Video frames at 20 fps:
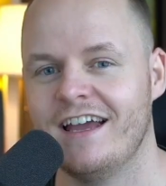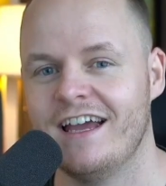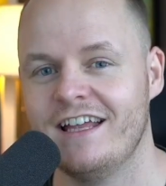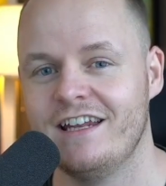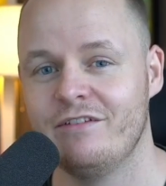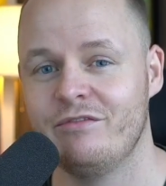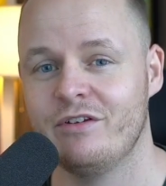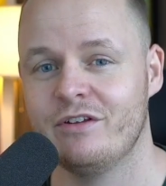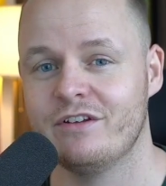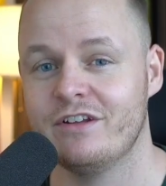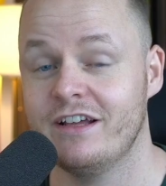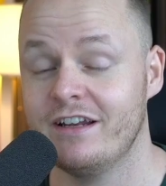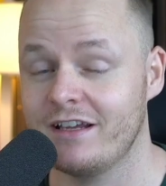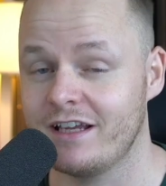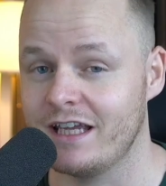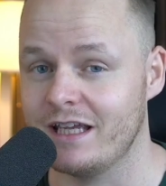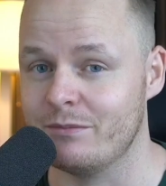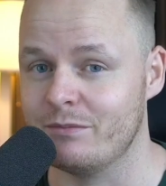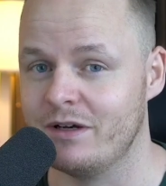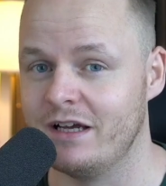And if you're not a
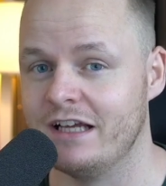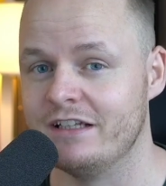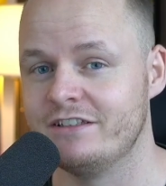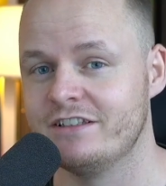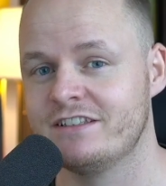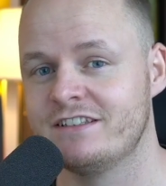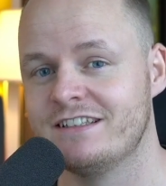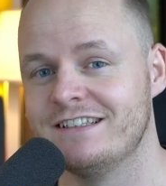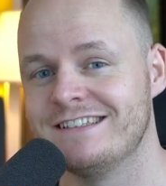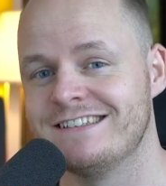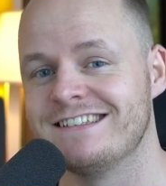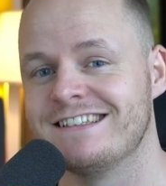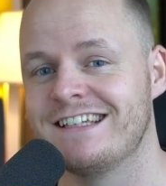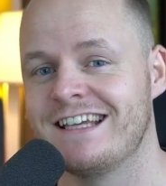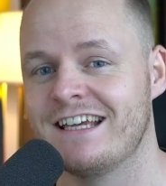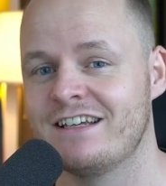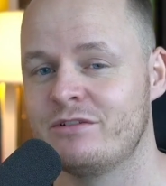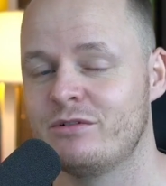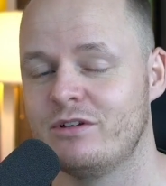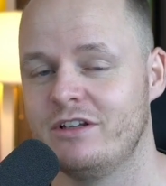gamer and just listen
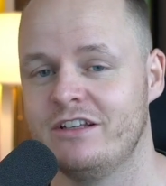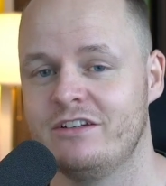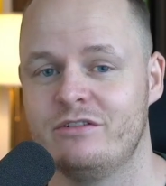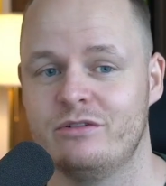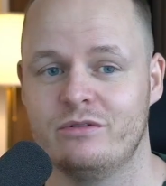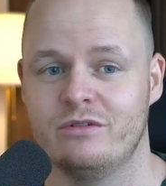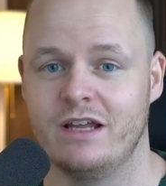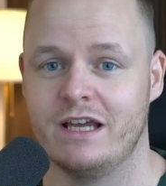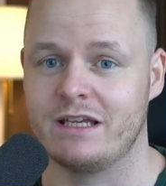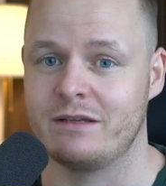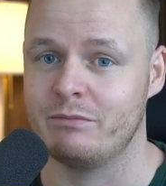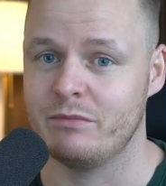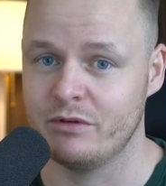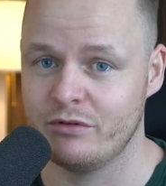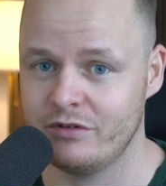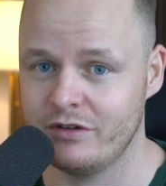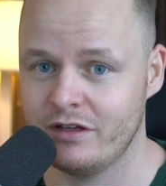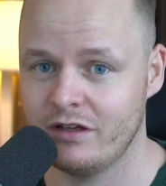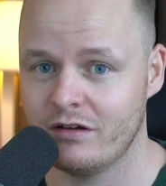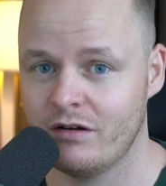casually to like
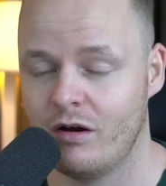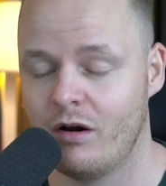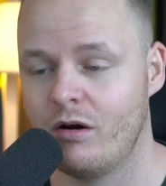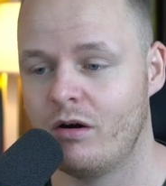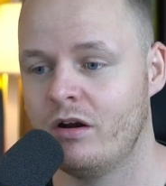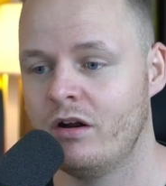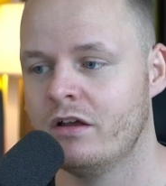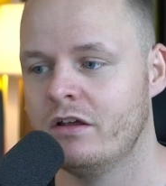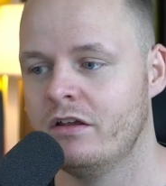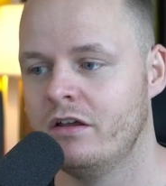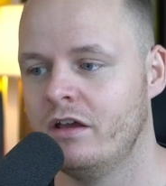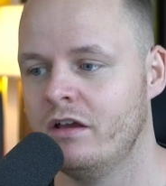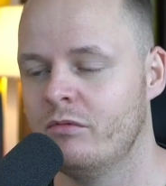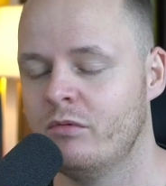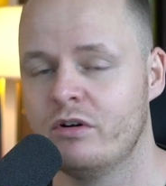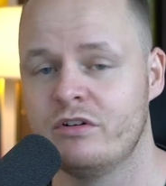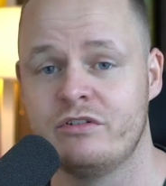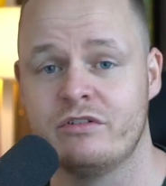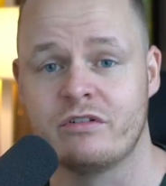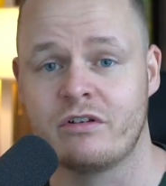music or
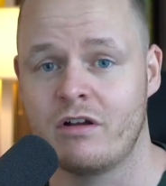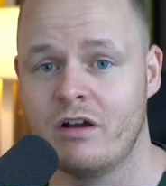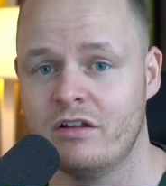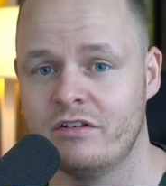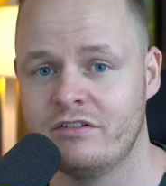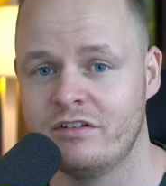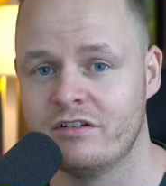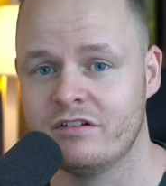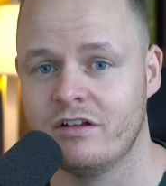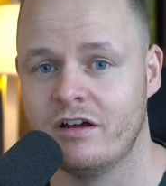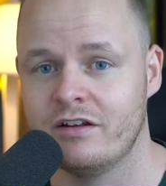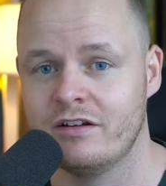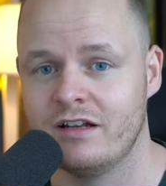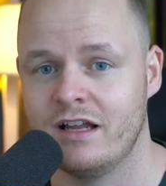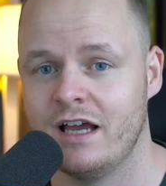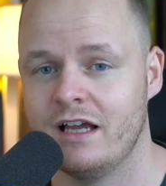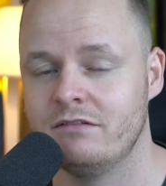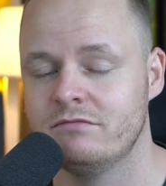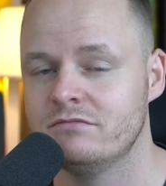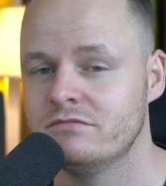watches content
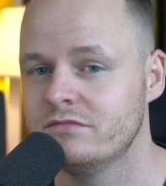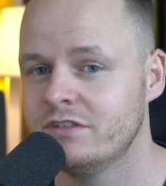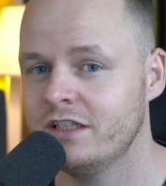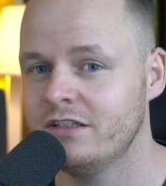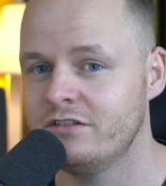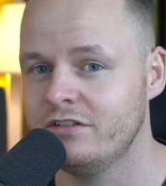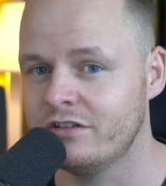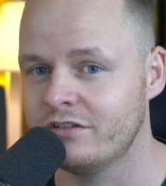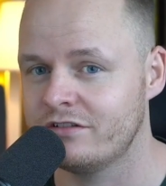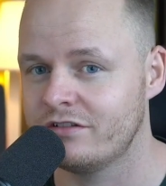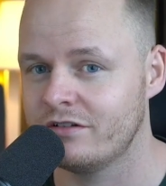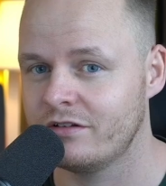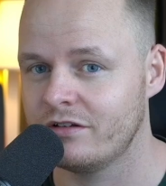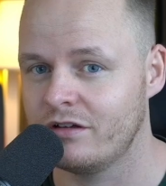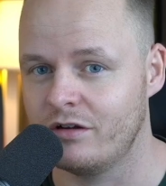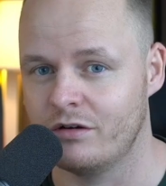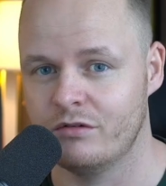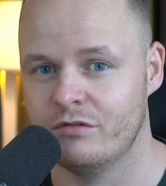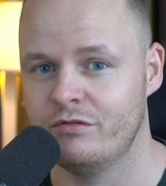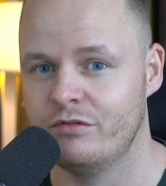online, then just
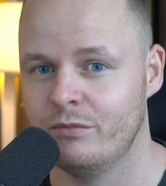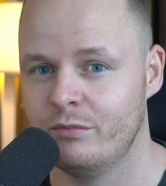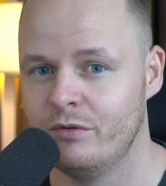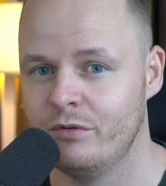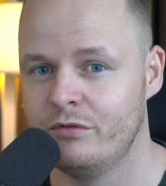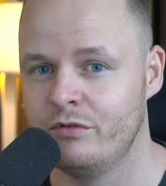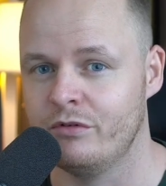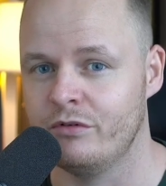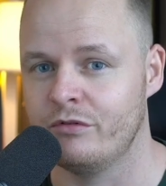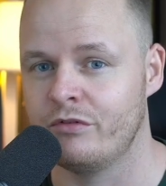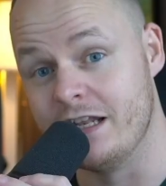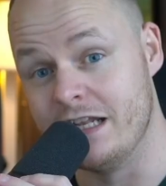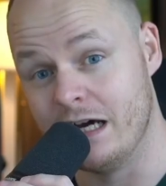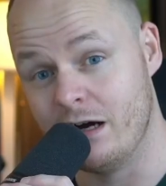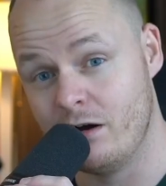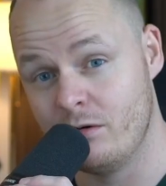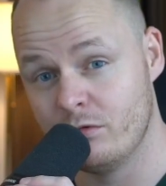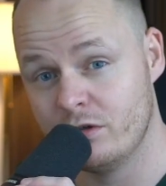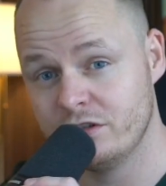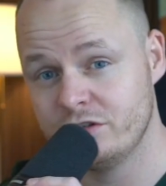go for Bluetooth. Now
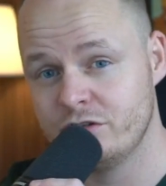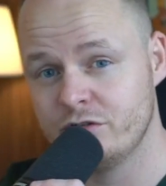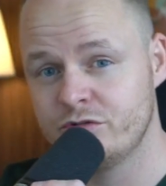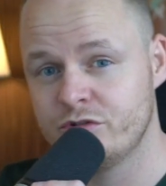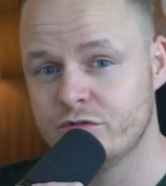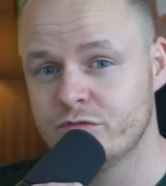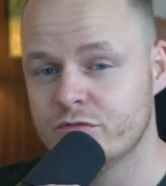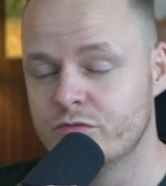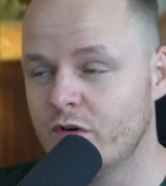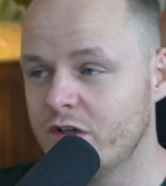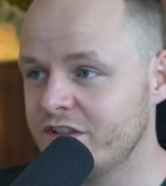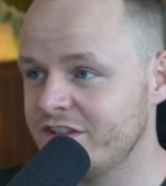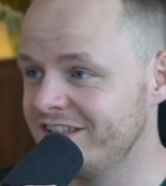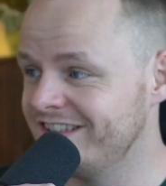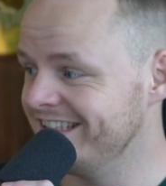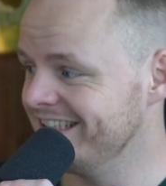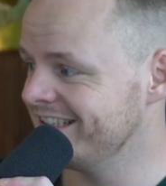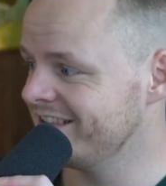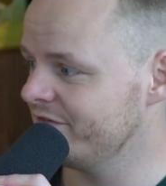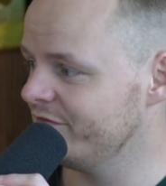I want you to watch
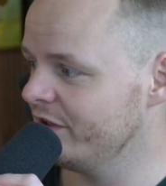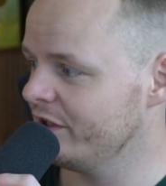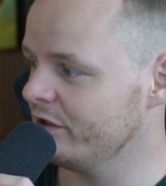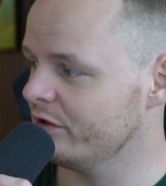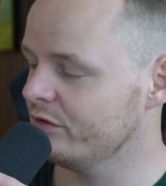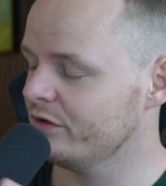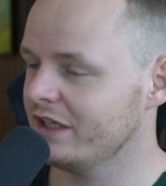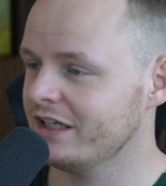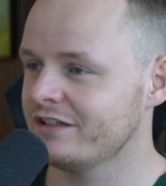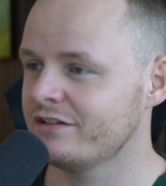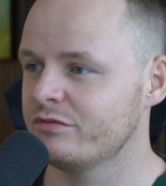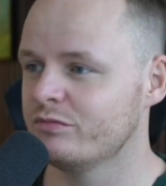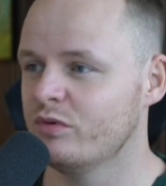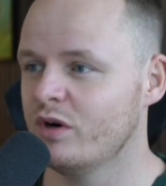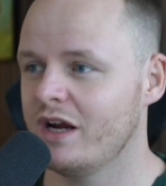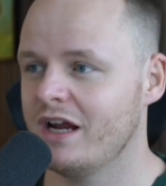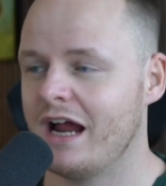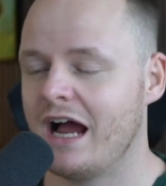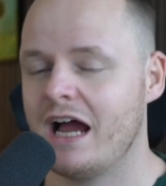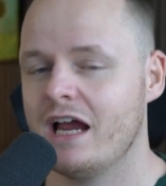this video next,
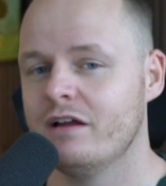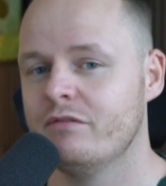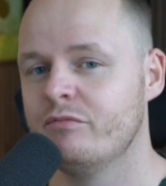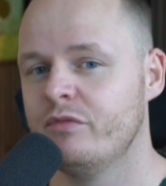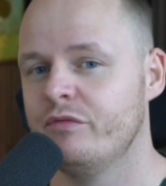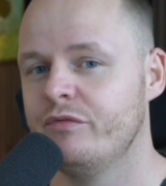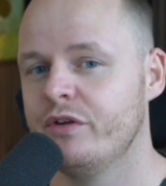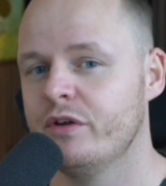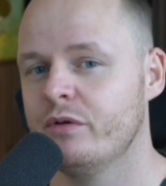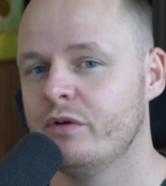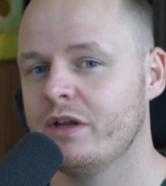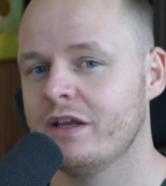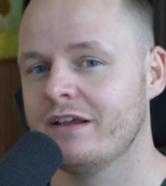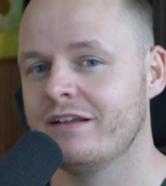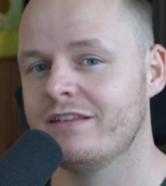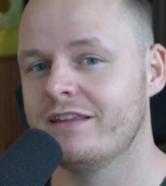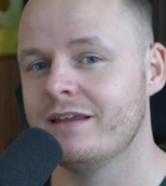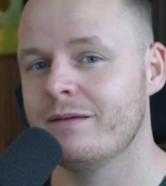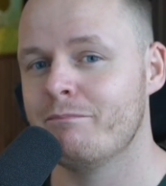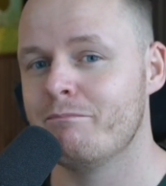where I'm reviewing
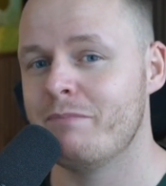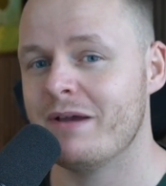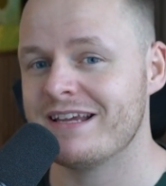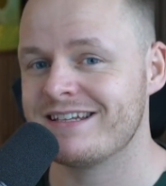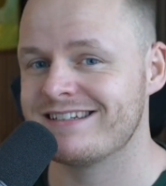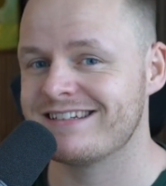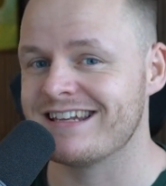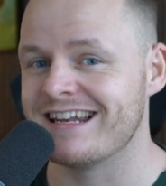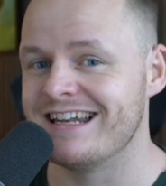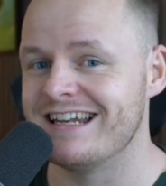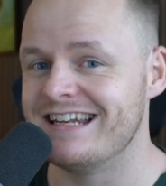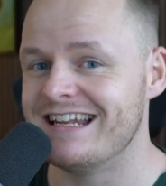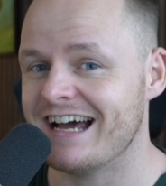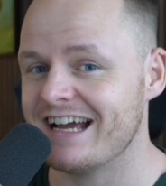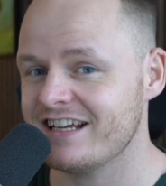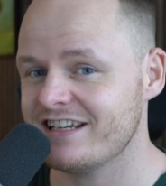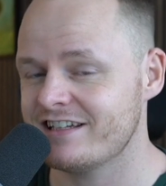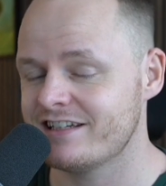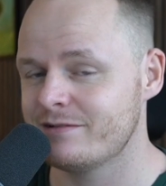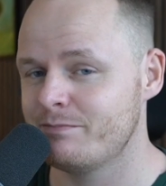the best
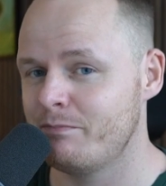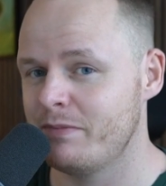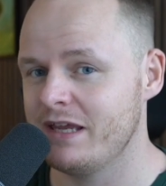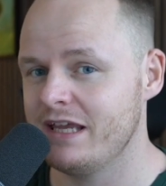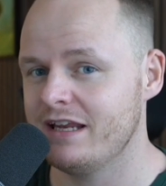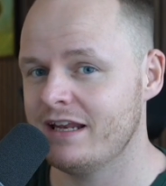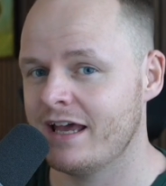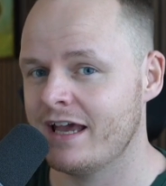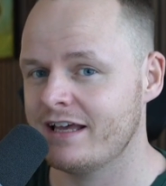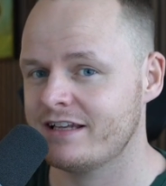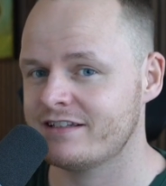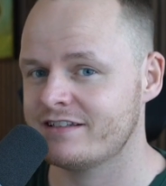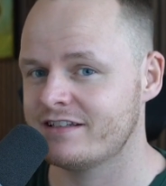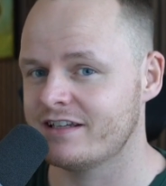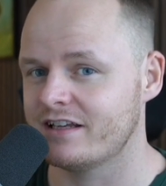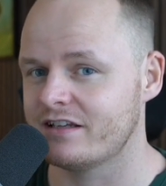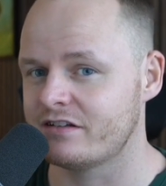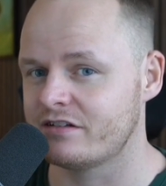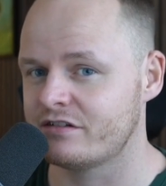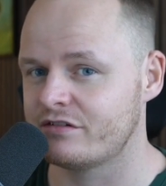Lightspeed
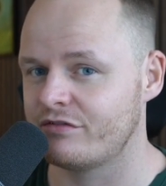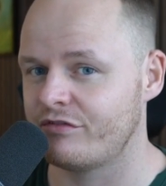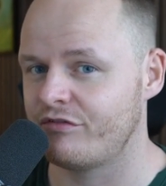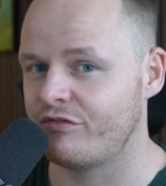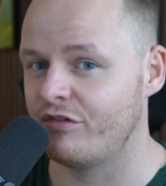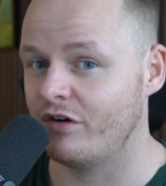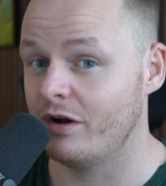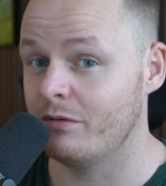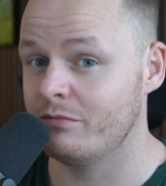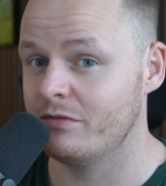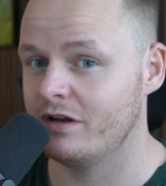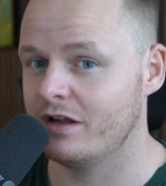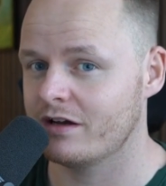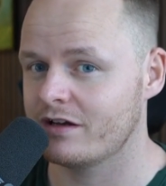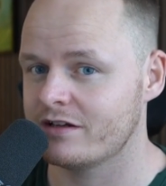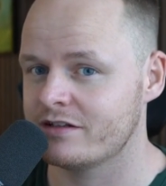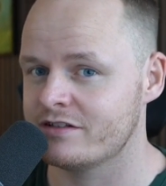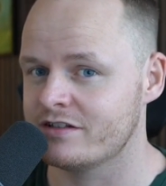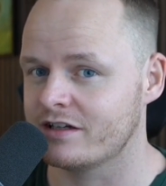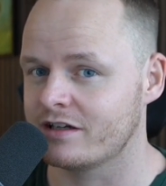headsets from
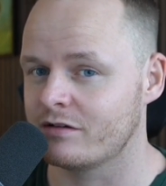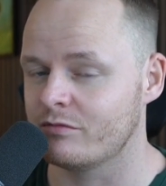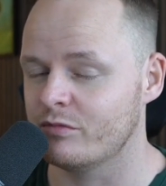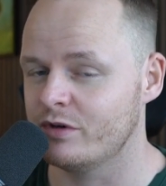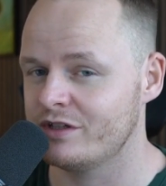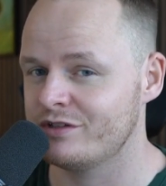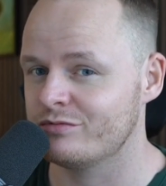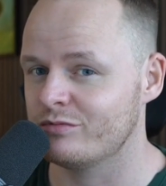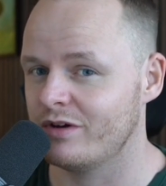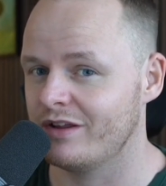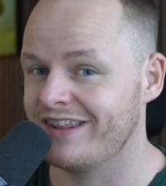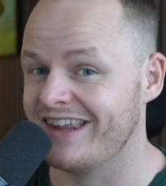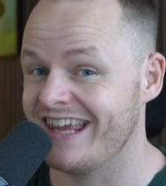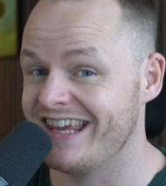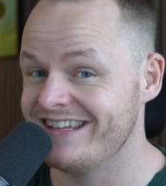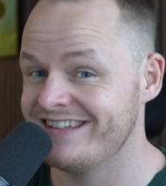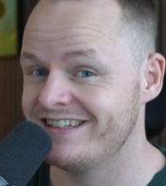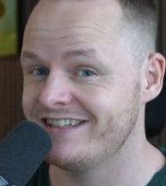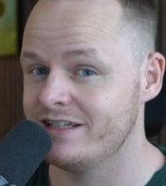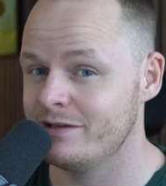Logitech. Which one
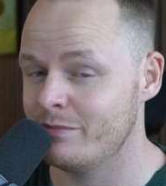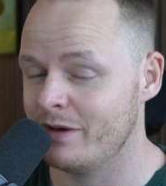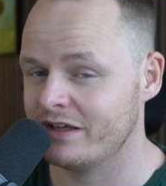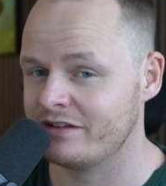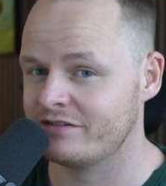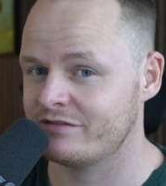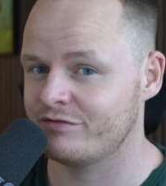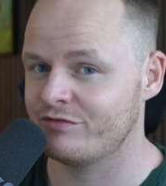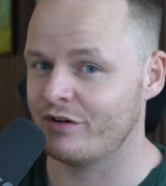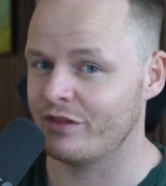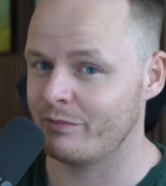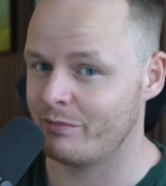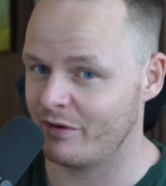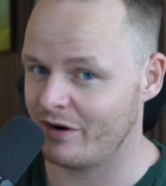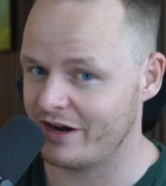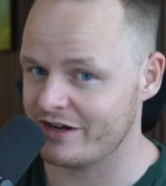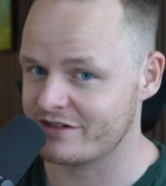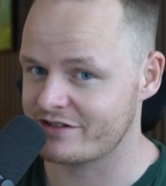is the best for the price?